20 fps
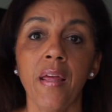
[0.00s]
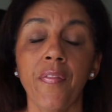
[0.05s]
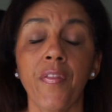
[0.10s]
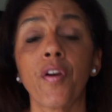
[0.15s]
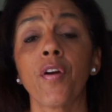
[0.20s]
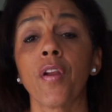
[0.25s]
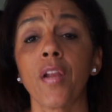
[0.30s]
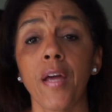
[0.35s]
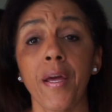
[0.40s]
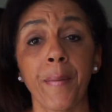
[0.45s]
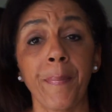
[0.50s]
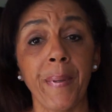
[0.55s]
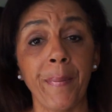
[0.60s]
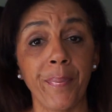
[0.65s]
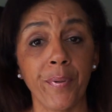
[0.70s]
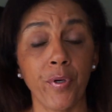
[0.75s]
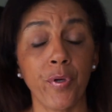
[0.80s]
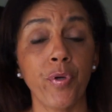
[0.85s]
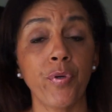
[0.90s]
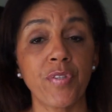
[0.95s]
There are a lot of
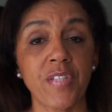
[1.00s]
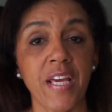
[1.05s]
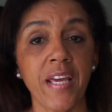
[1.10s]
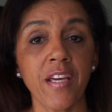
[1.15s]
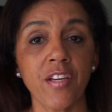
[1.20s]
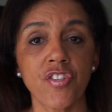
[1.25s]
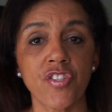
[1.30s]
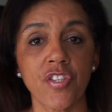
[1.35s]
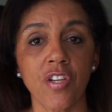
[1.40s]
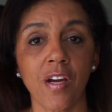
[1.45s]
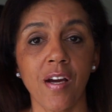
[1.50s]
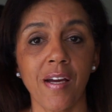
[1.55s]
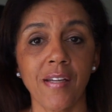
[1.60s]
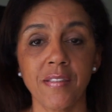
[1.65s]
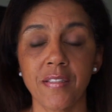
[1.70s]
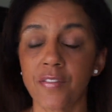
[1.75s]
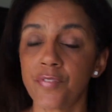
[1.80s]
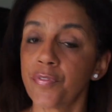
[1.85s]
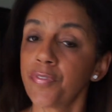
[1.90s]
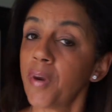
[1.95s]
people who take
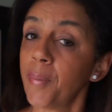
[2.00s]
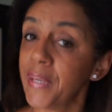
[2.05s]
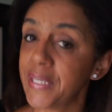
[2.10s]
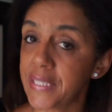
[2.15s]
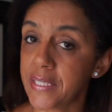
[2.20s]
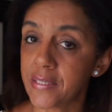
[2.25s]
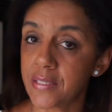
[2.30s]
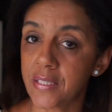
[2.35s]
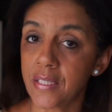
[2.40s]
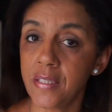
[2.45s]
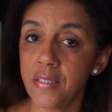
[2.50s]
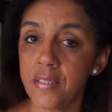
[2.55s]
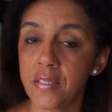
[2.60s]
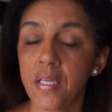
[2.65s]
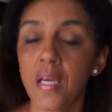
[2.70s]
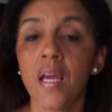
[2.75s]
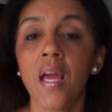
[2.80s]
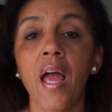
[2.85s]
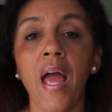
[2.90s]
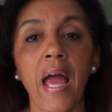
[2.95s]
shots from a
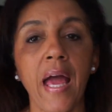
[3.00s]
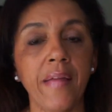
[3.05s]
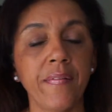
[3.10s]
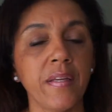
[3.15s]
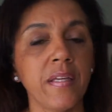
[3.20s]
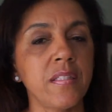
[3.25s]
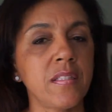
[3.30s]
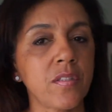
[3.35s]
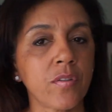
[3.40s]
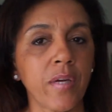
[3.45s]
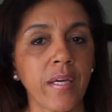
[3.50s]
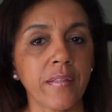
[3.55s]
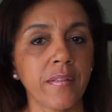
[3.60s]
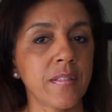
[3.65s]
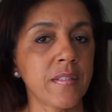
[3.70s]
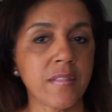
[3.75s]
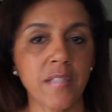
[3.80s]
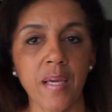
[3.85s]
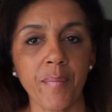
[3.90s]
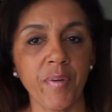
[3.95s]
distance and they still get
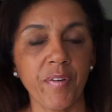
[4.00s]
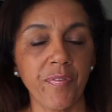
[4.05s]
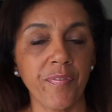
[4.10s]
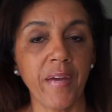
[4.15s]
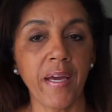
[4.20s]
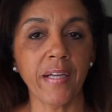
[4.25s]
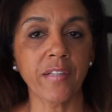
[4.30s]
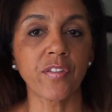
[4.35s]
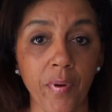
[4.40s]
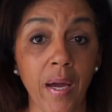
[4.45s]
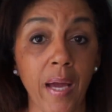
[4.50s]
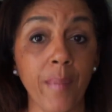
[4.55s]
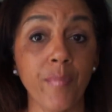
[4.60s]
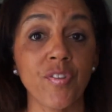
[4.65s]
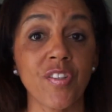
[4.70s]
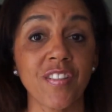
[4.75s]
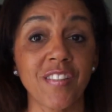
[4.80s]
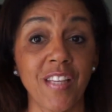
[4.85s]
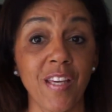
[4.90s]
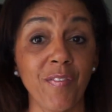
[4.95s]
the same effect. I'm
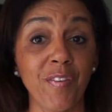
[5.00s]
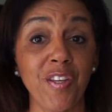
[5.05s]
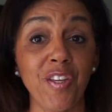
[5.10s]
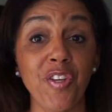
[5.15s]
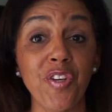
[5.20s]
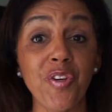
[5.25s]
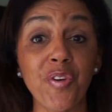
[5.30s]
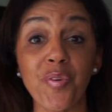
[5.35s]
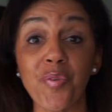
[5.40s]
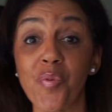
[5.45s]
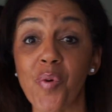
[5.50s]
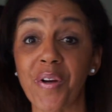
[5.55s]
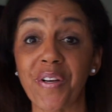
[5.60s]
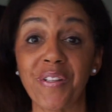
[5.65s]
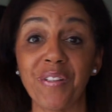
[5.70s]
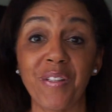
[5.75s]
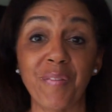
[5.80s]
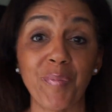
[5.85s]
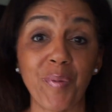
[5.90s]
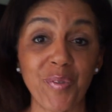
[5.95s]
just giving you one
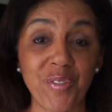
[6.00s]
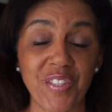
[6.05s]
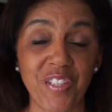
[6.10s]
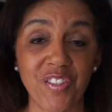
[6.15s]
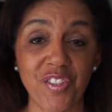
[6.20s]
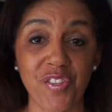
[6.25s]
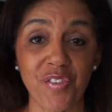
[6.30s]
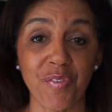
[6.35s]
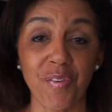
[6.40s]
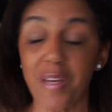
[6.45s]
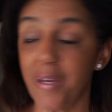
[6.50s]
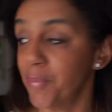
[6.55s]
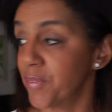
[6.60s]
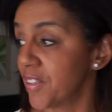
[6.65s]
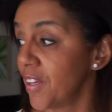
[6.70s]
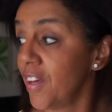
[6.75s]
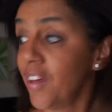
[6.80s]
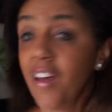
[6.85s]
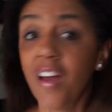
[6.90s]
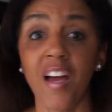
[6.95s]
of the most
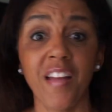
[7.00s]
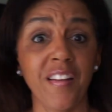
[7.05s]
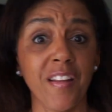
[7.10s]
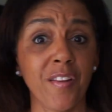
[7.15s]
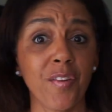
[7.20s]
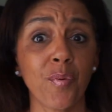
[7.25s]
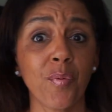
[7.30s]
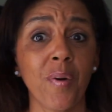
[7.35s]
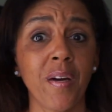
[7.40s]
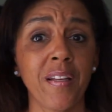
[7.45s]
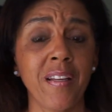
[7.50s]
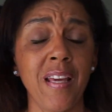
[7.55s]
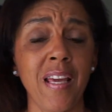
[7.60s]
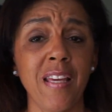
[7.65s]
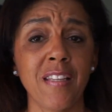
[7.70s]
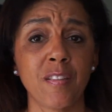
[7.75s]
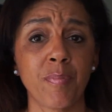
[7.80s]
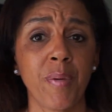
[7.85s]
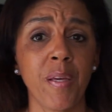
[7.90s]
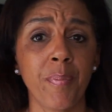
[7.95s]
extremes. Another one
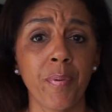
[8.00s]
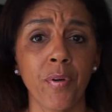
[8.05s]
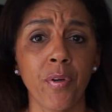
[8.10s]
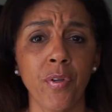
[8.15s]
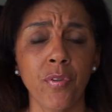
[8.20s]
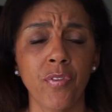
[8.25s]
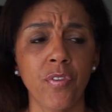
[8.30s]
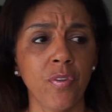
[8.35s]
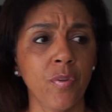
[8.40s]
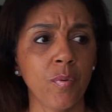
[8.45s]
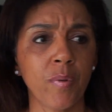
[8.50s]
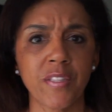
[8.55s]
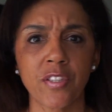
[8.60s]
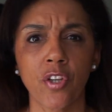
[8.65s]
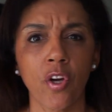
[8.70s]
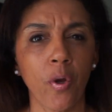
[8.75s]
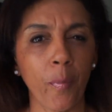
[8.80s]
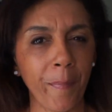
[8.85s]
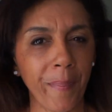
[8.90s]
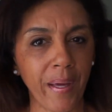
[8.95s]
is people who do what's
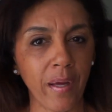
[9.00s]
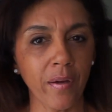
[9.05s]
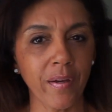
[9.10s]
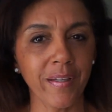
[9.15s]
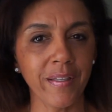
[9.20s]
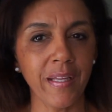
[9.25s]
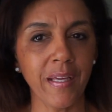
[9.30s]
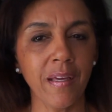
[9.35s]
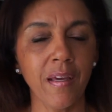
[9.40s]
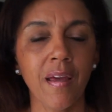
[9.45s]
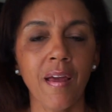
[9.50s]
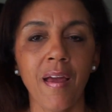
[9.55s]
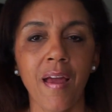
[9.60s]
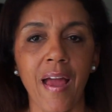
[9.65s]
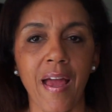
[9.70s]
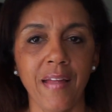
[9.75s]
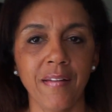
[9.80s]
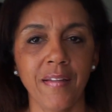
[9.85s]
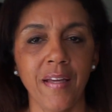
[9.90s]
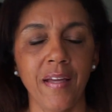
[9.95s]
called balcony,
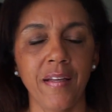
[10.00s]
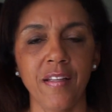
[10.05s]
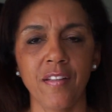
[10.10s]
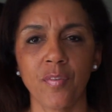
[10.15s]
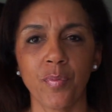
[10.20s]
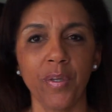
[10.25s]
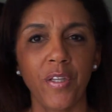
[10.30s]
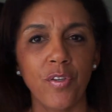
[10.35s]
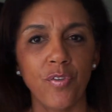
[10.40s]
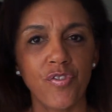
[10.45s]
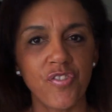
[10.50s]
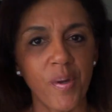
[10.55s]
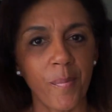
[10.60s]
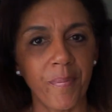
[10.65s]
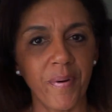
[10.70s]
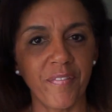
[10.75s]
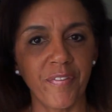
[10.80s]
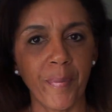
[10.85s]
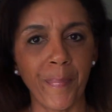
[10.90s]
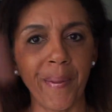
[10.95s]
and that is where you
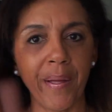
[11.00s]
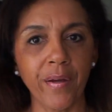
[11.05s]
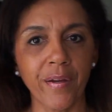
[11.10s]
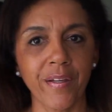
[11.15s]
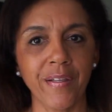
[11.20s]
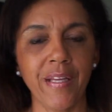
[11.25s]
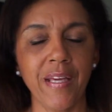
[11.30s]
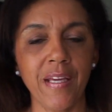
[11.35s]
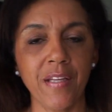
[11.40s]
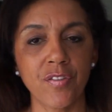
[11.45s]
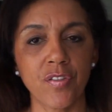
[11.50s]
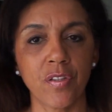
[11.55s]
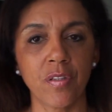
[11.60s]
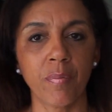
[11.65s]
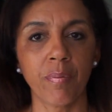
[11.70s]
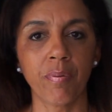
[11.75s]
jump off a balcony into the